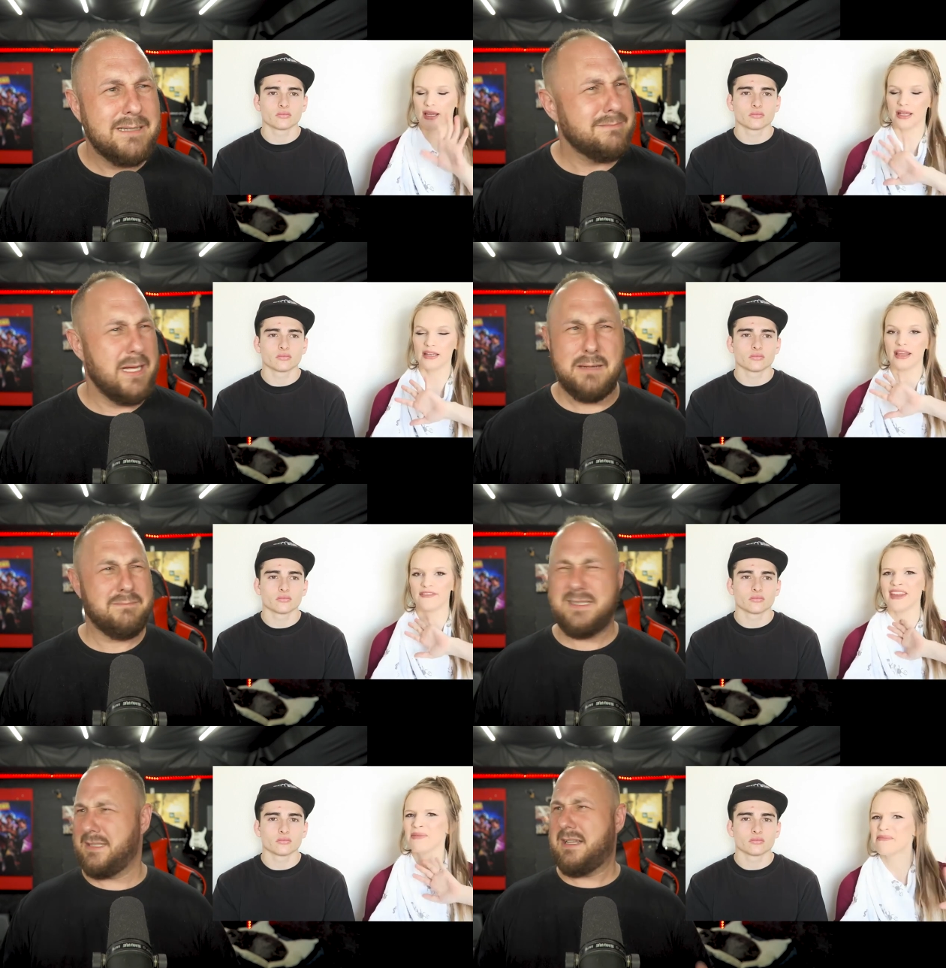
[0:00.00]
Speaker 1: And
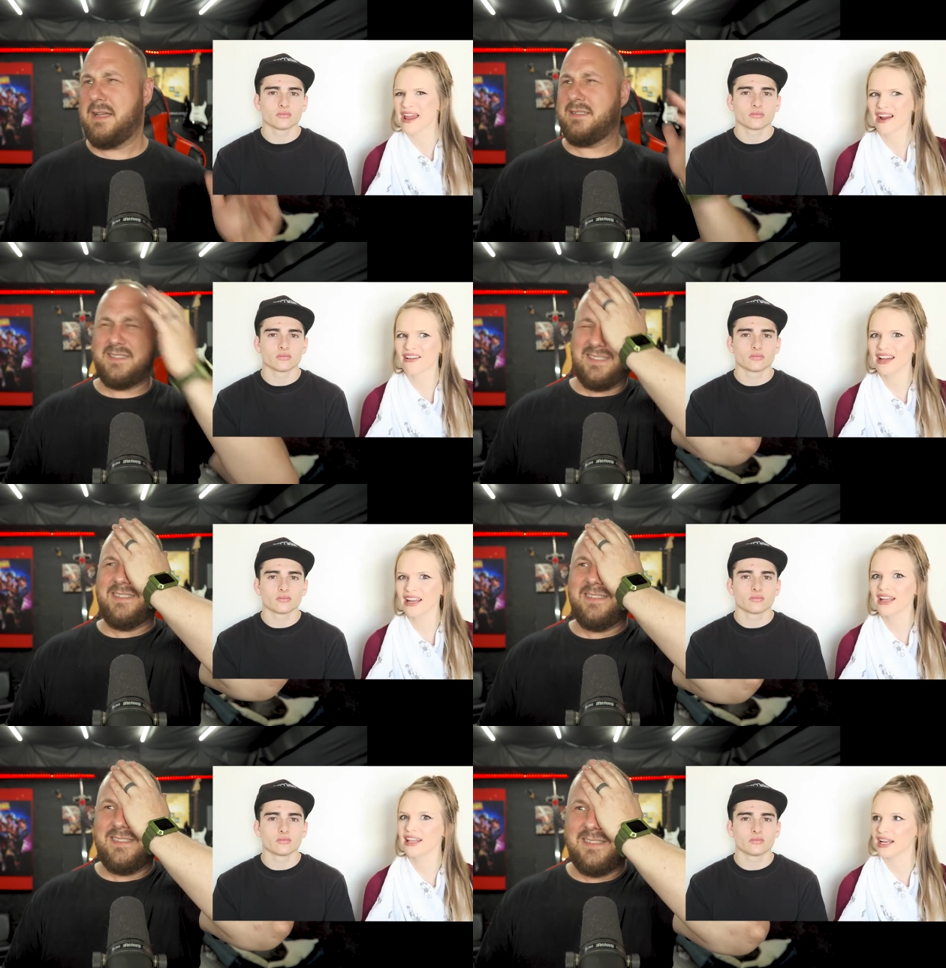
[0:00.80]
if they've been
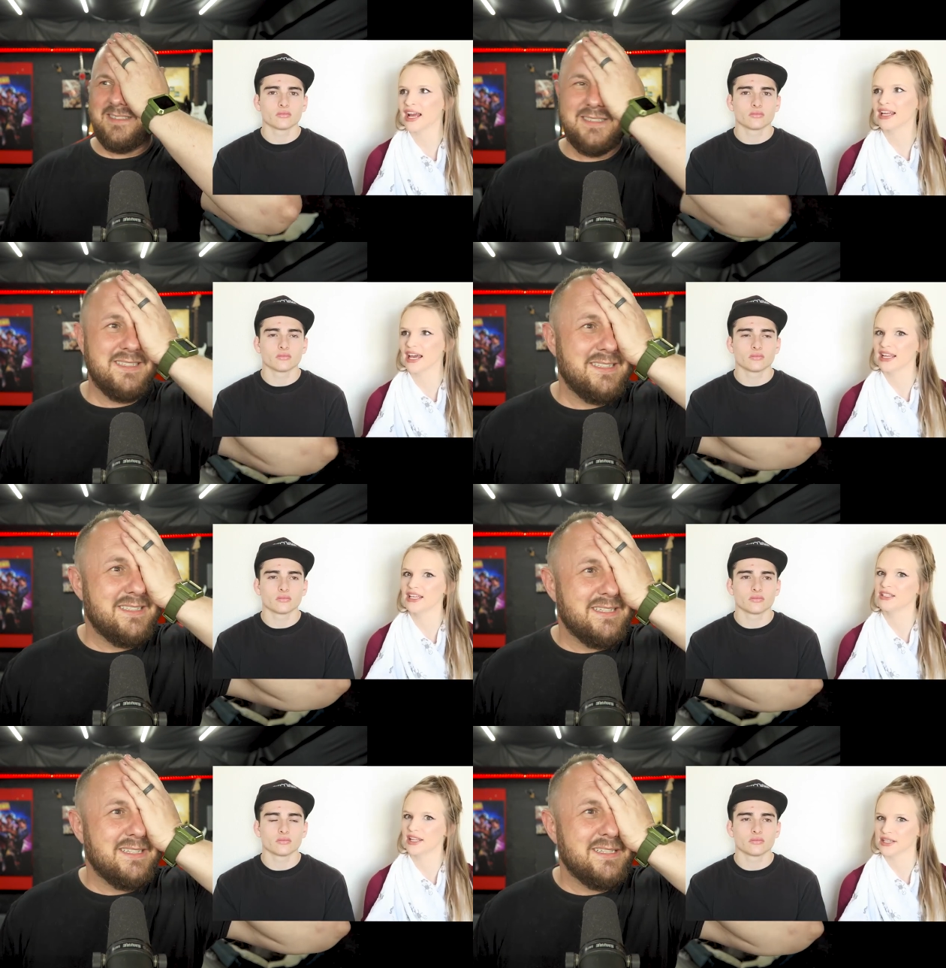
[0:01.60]
married, then I get
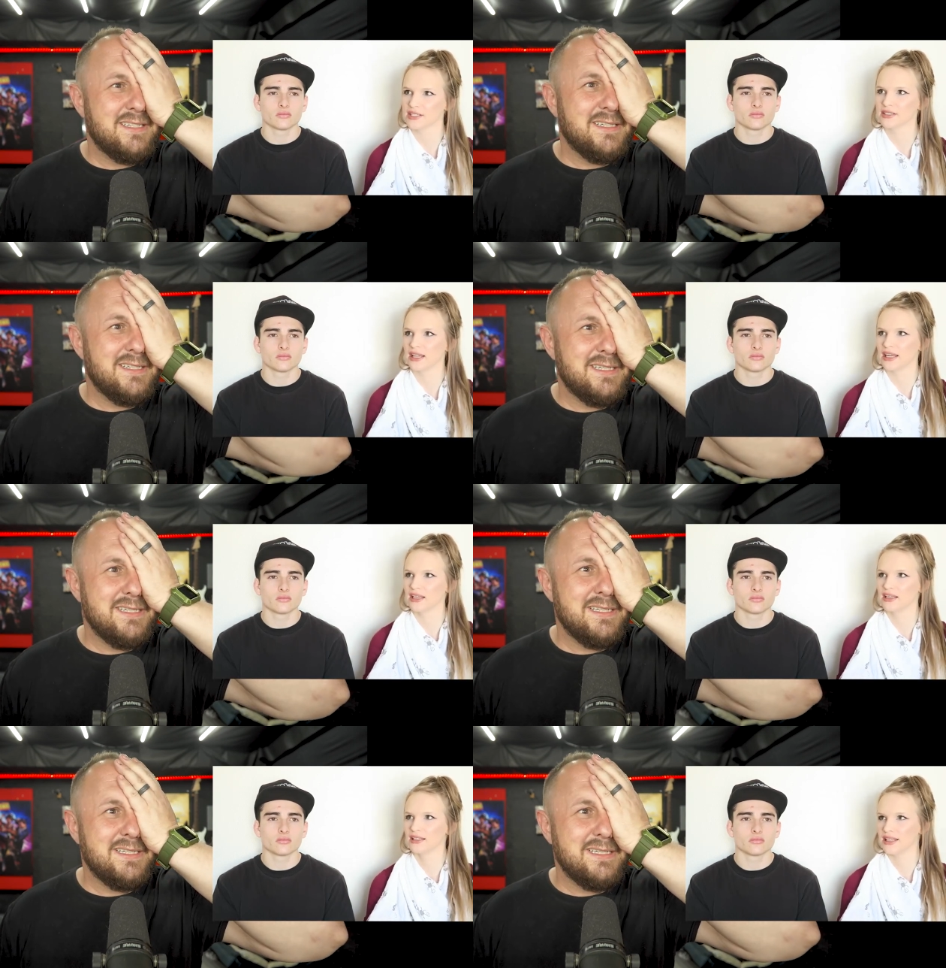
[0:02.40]
it. That's
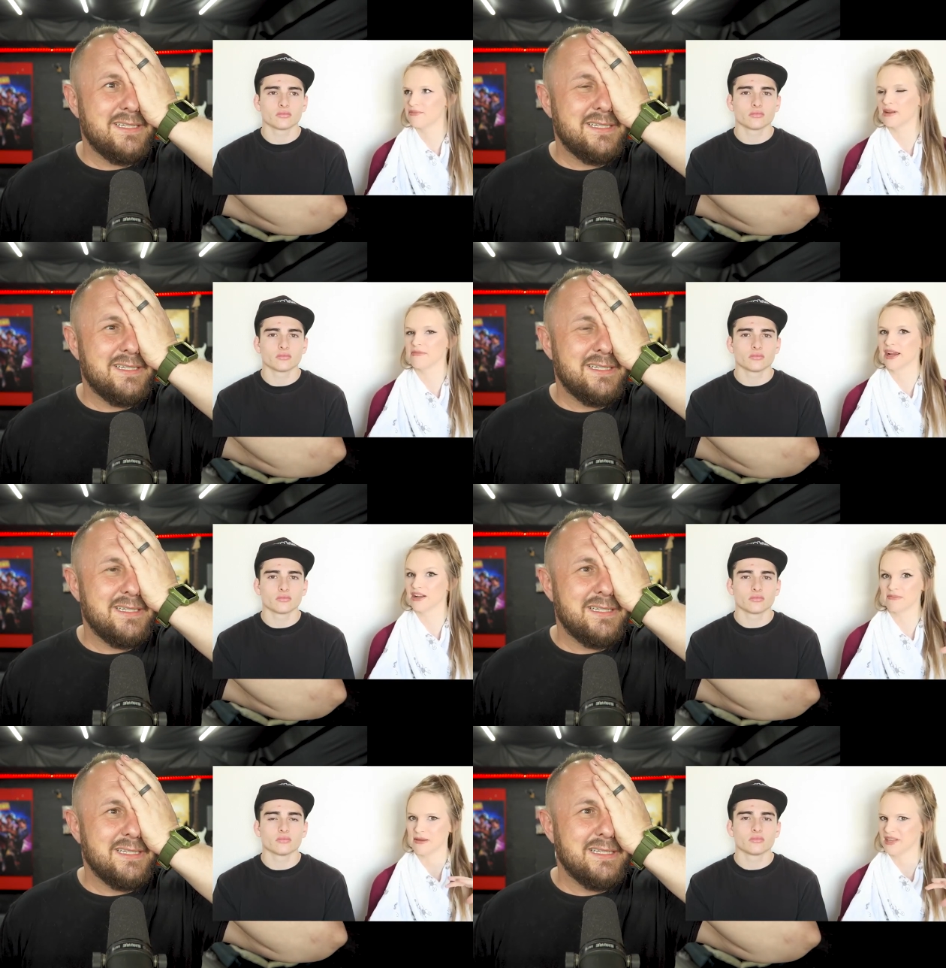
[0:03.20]
like they've been
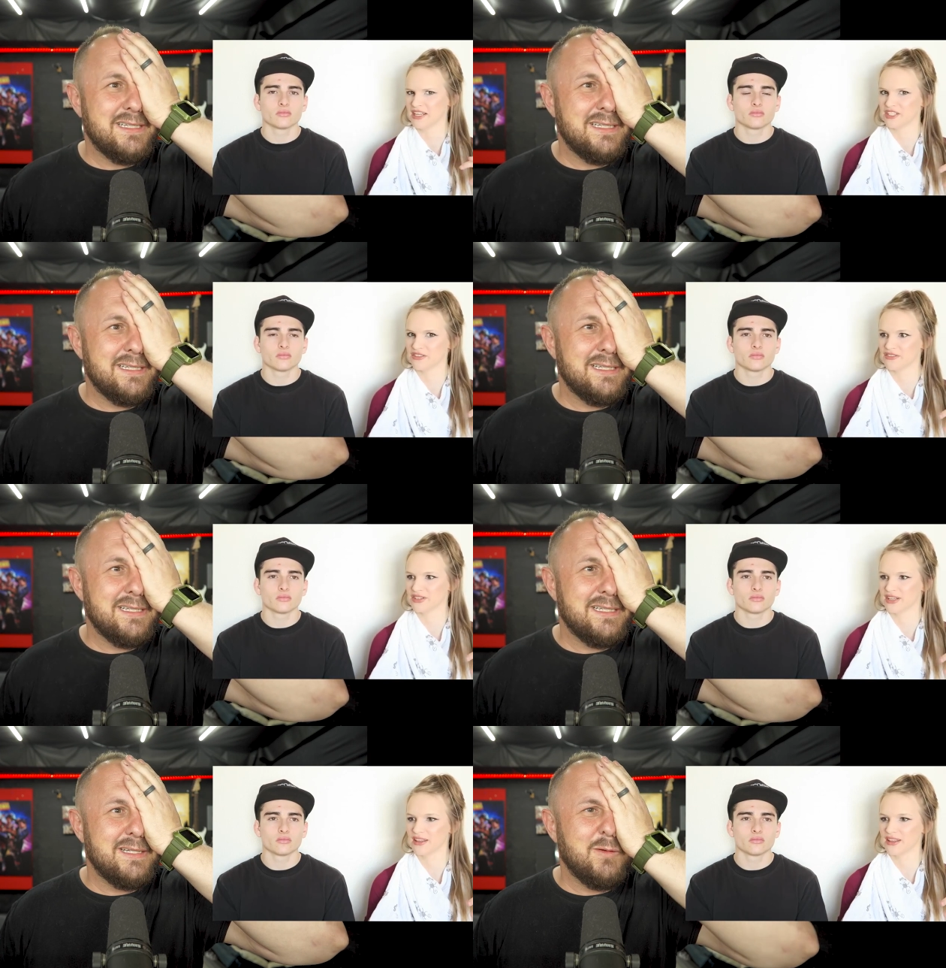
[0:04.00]
married, maybe had children.